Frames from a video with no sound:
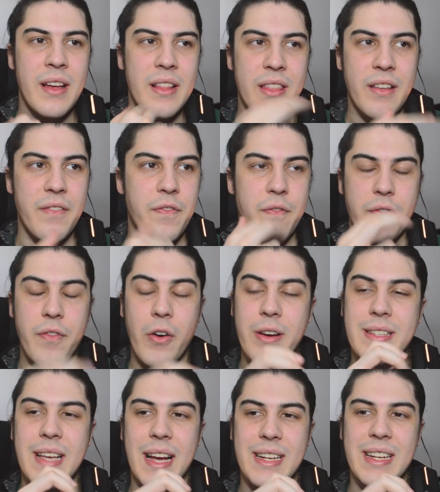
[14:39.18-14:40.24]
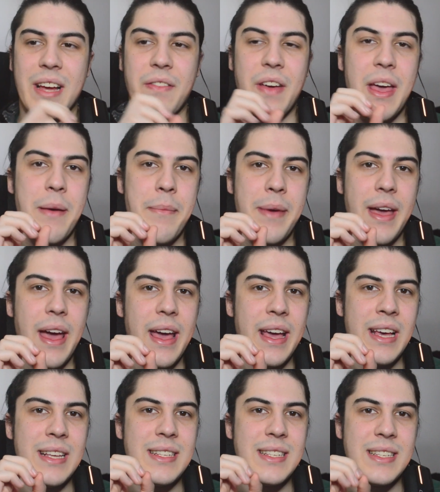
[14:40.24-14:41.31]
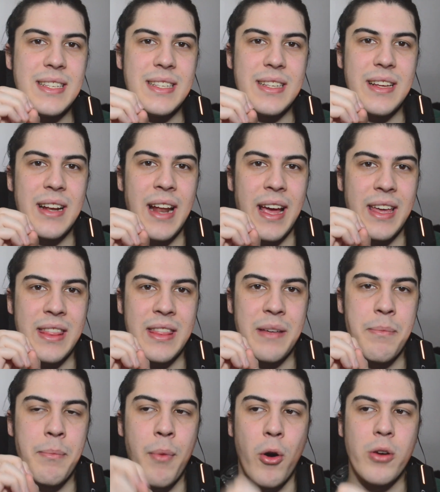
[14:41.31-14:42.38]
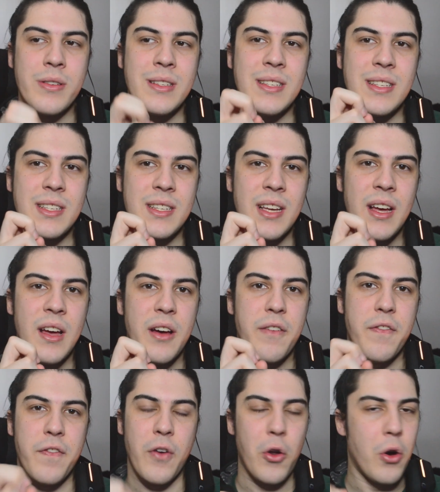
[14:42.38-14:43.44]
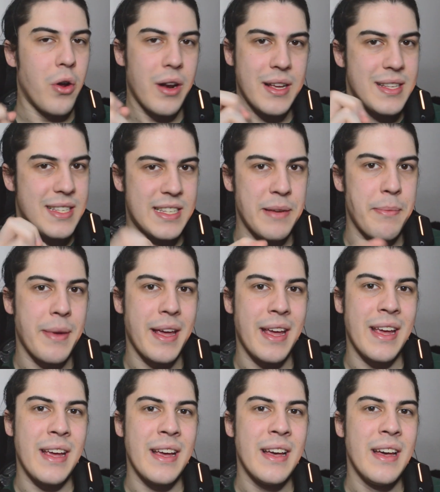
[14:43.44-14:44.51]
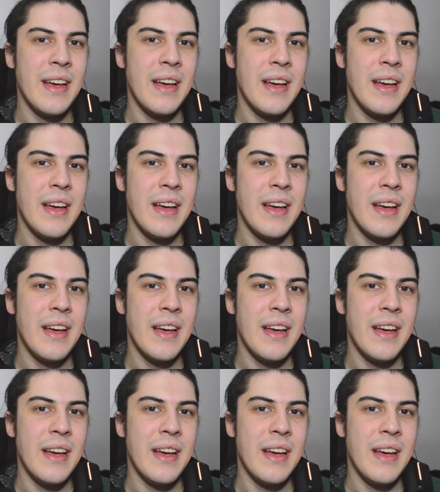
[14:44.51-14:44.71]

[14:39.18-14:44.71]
voice acting of him is like the most flawless to me.